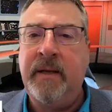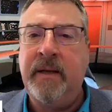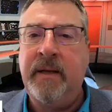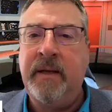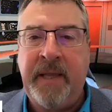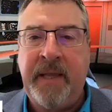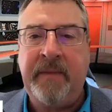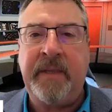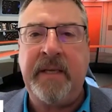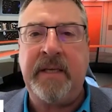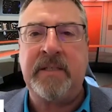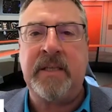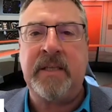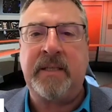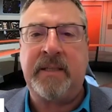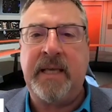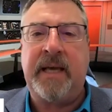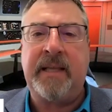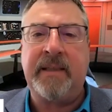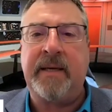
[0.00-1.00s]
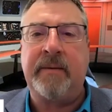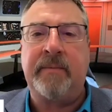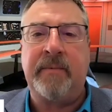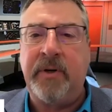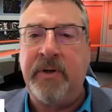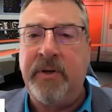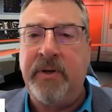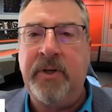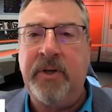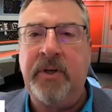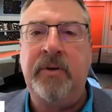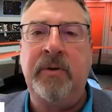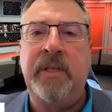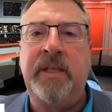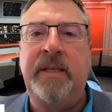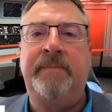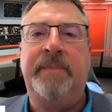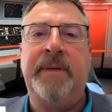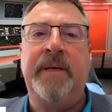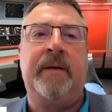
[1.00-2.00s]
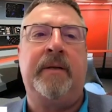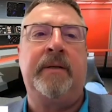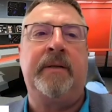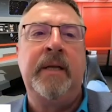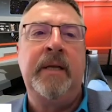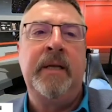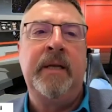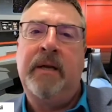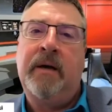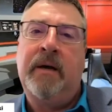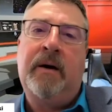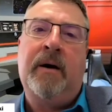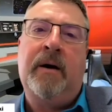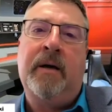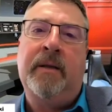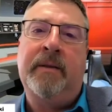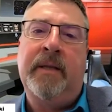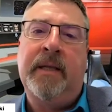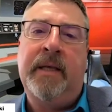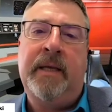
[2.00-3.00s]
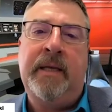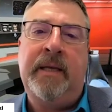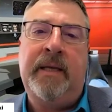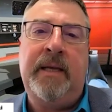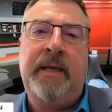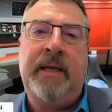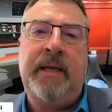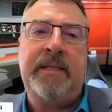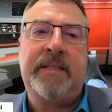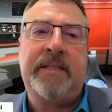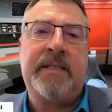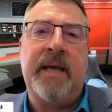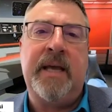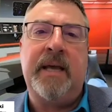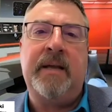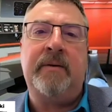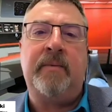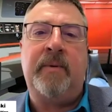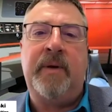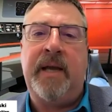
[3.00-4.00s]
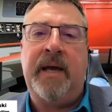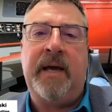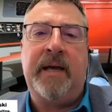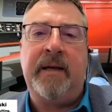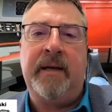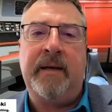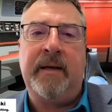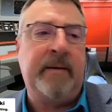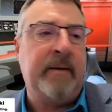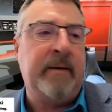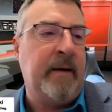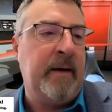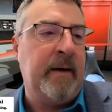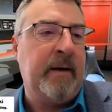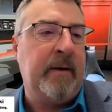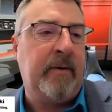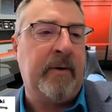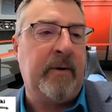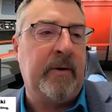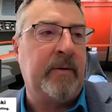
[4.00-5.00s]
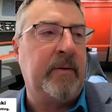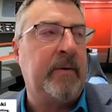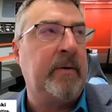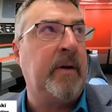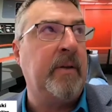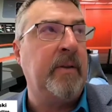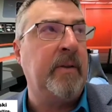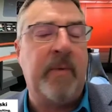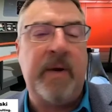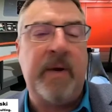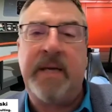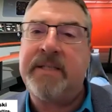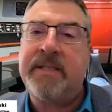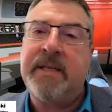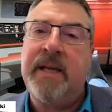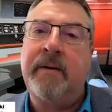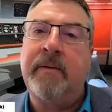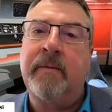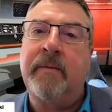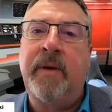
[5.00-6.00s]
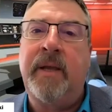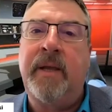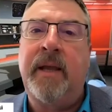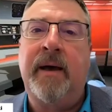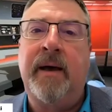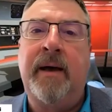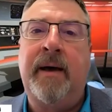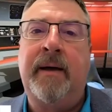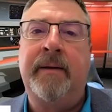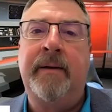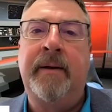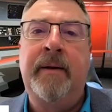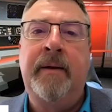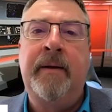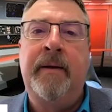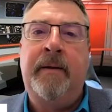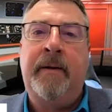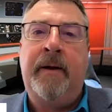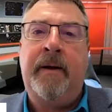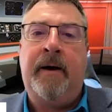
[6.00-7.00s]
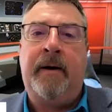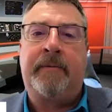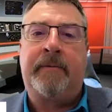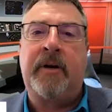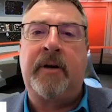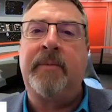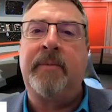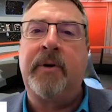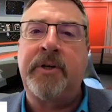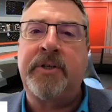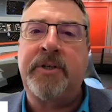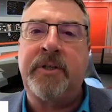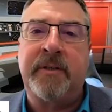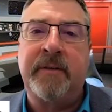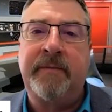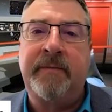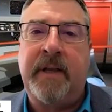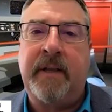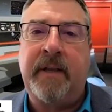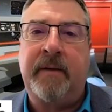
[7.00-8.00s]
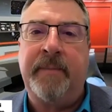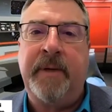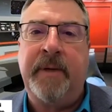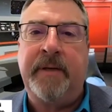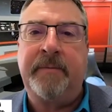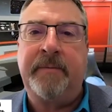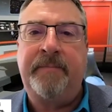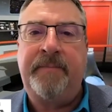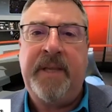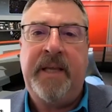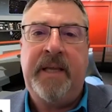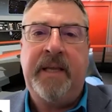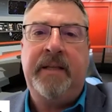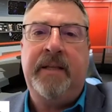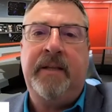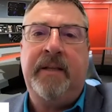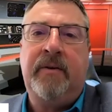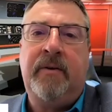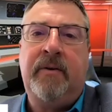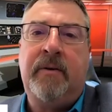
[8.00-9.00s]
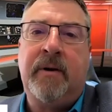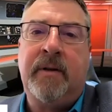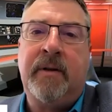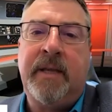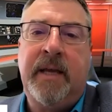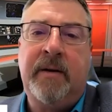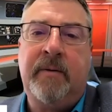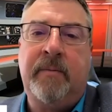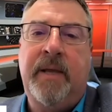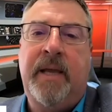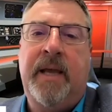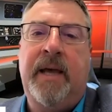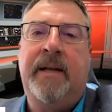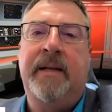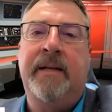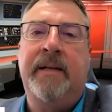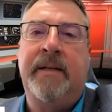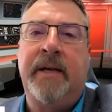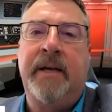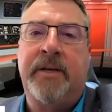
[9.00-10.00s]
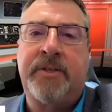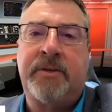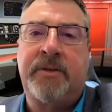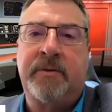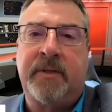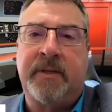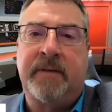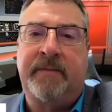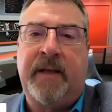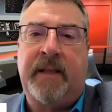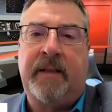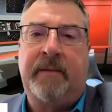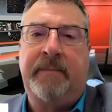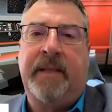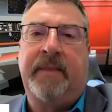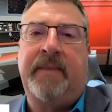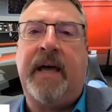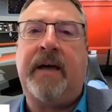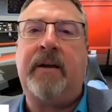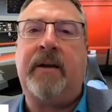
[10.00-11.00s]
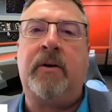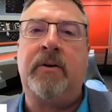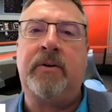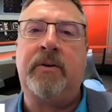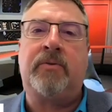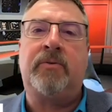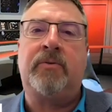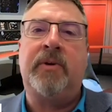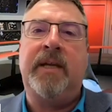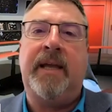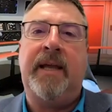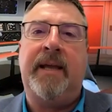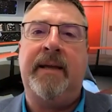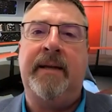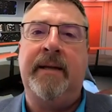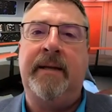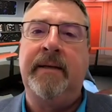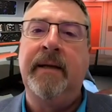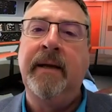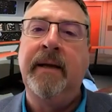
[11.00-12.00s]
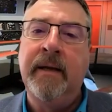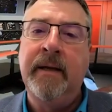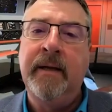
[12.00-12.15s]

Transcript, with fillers: and things like that that were newly built. On the east end, we had a, uh, or on the west end, we had uh, commercial development. In the north end, we had industrial development. That all created